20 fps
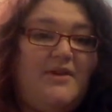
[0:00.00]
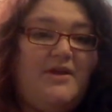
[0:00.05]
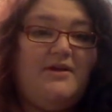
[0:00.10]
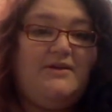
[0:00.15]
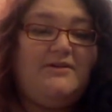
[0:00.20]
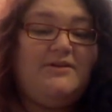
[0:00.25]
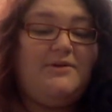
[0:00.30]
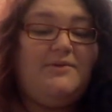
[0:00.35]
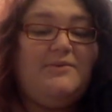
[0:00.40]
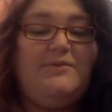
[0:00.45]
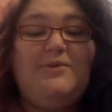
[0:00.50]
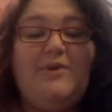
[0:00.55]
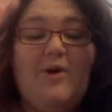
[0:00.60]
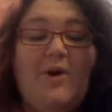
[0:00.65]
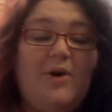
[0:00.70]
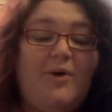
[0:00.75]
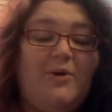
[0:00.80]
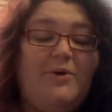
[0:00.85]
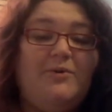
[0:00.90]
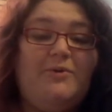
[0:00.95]
I don't
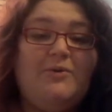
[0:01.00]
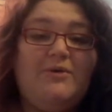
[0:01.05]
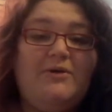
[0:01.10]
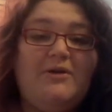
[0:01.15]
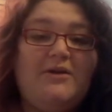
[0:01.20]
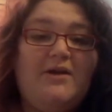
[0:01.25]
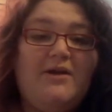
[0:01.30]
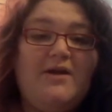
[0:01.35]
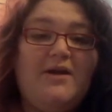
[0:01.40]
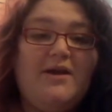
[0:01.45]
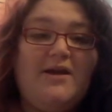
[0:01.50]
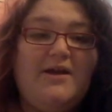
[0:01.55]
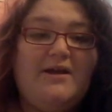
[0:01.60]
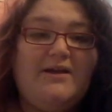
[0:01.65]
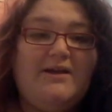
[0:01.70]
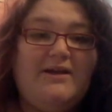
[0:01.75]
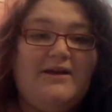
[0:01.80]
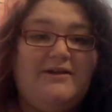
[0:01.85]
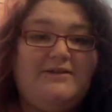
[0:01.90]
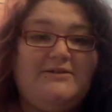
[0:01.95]
know.
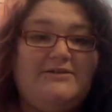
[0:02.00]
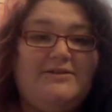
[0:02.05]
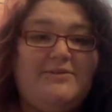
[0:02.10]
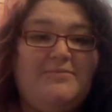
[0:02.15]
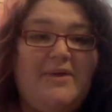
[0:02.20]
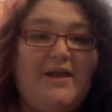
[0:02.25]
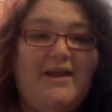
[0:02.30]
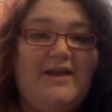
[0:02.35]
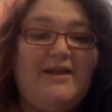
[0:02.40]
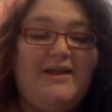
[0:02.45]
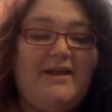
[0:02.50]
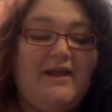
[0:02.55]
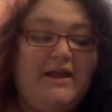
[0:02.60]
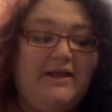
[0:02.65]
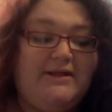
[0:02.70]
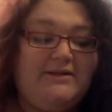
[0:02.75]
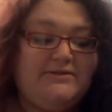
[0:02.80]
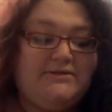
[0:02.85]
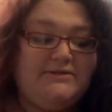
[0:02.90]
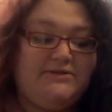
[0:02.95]
To me,
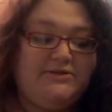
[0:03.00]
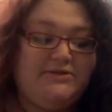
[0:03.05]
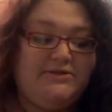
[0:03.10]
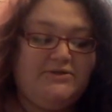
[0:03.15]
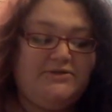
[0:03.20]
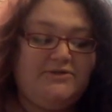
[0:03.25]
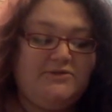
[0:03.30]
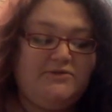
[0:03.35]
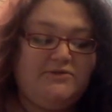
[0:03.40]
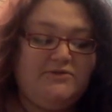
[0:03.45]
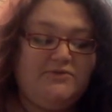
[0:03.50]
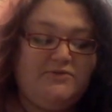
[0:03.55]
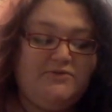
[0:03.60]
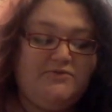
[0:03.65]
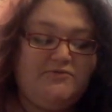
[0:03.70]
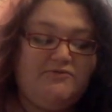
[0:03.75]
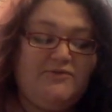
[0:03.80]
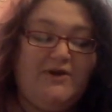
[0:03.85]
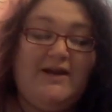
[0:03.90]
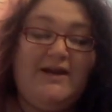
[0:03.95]
it's just
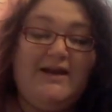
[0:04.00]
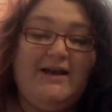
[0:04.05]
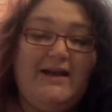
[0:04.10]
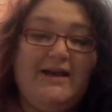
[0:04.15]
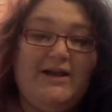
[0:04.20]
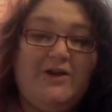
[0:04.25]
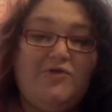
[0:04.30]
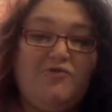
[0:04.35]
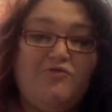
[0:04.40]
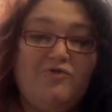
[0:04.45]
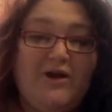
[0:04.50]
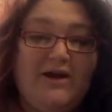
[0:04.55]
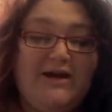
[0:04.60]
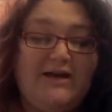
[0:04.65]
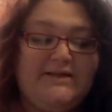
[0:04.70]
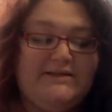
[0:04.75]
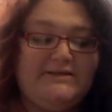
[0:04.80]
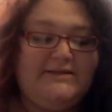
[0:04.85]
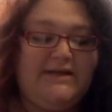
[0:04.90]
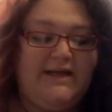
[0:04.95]
really,
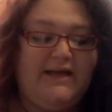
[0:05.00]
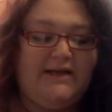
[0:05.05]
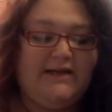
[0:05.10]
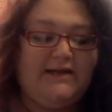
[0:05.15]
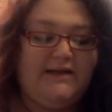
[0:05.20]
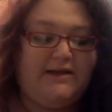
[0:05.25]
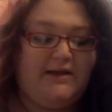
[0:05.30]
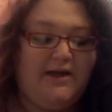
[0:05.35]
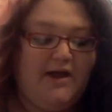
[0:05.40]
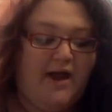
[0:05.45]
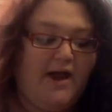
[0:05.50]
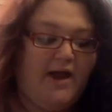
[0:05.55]
really sick.